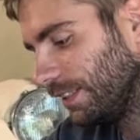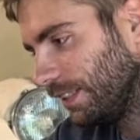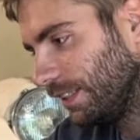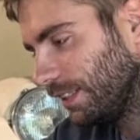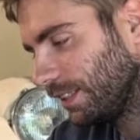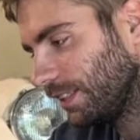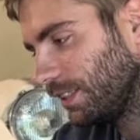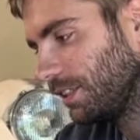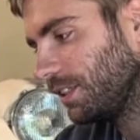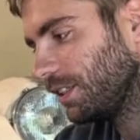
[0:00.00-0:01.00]
I think I
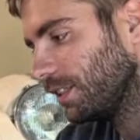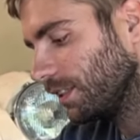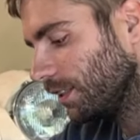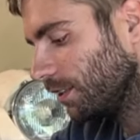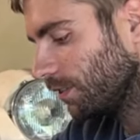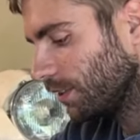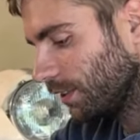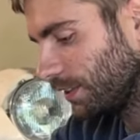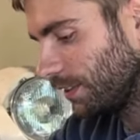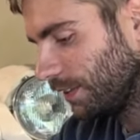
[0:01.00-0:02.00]
should just leave
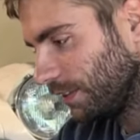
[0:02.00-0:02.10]
it.